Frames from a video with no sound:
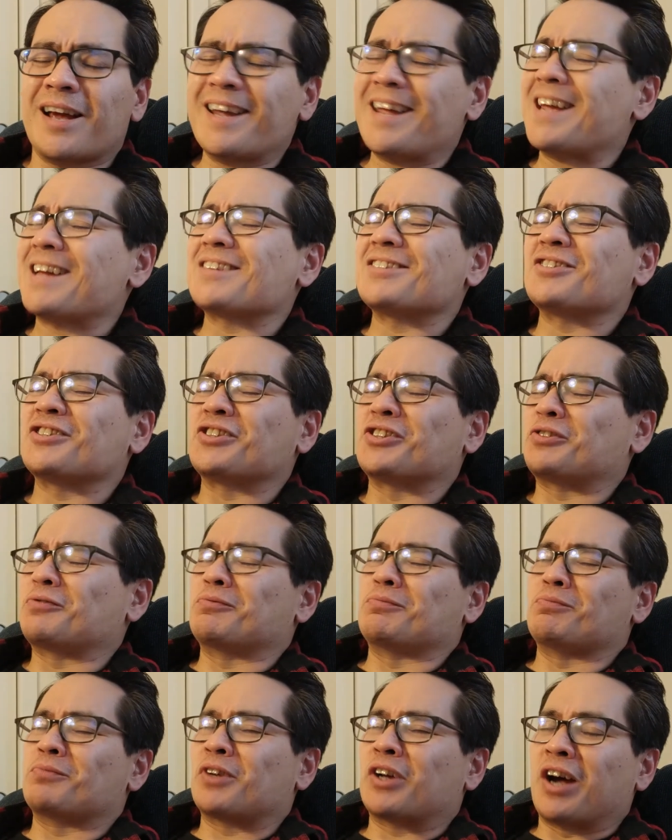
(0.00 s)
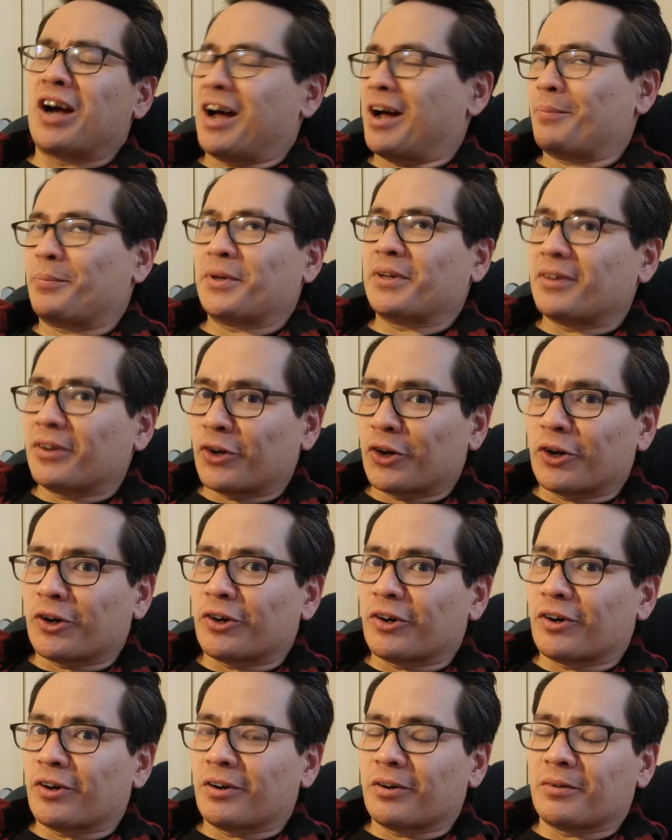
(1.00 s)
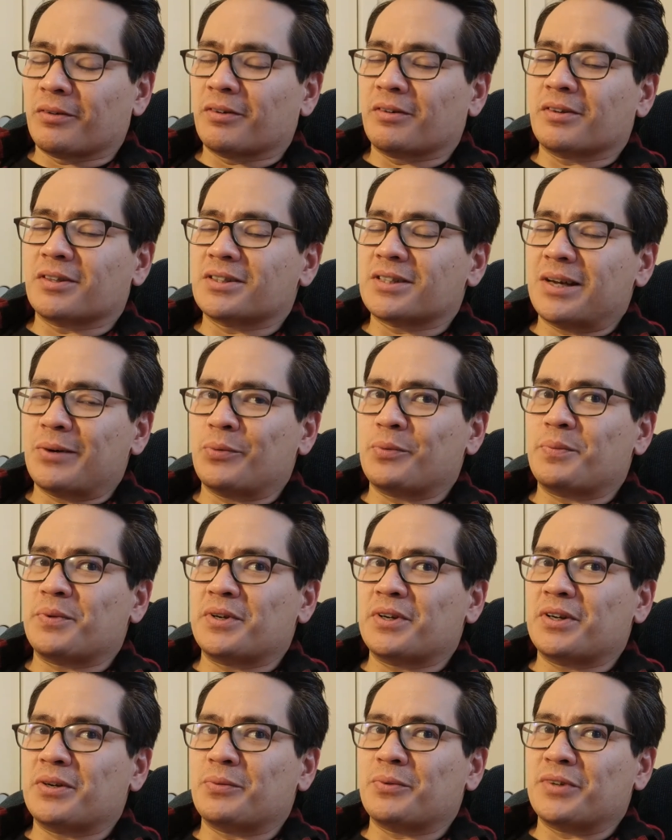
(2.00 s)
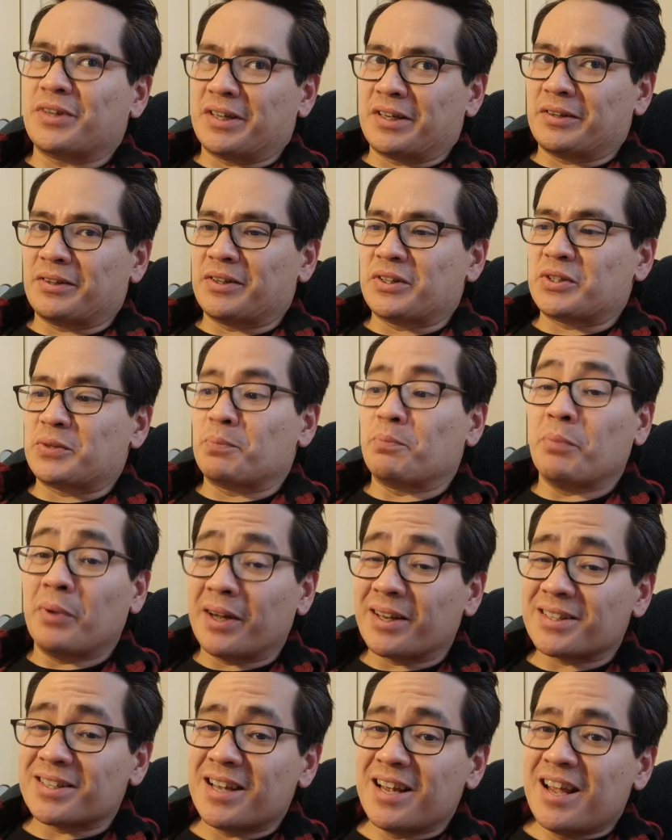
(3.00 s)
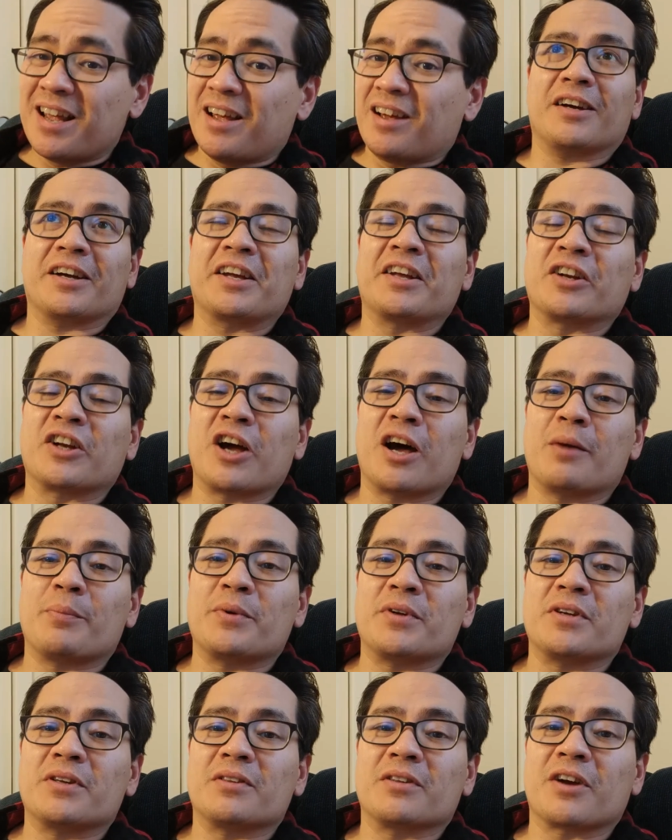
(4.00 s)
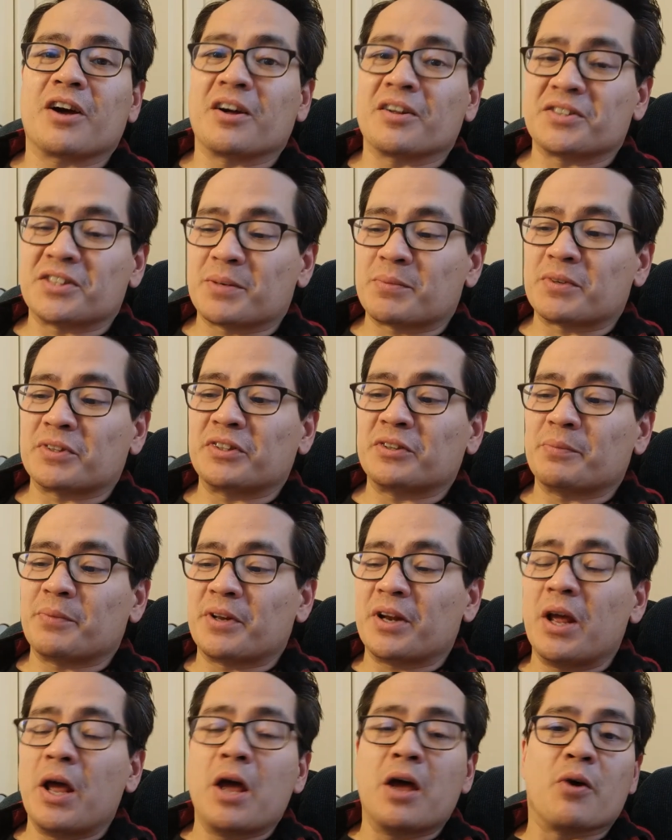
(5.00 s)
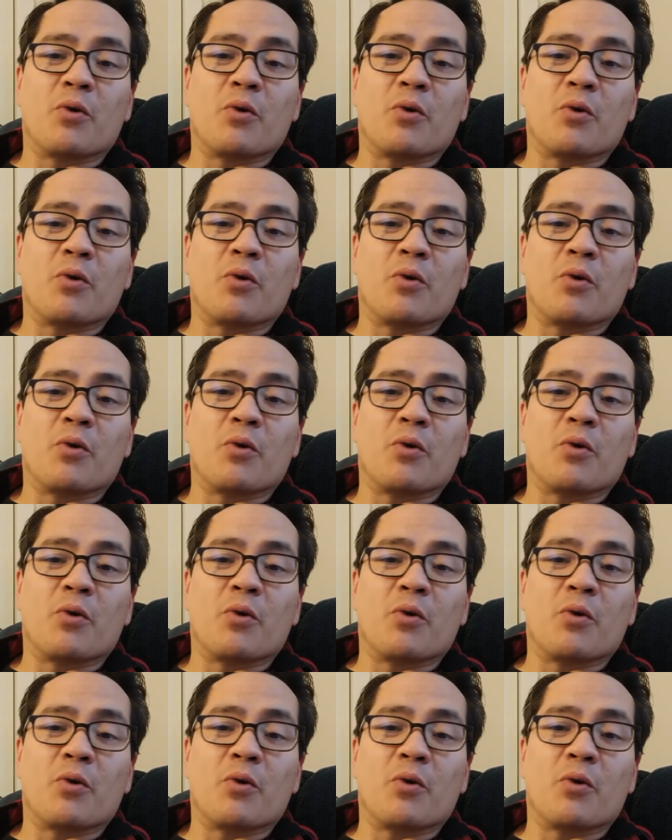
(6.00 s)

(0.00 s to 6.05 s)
can't just copy her because that would be ridiculous. But I can copy the concept a little bit.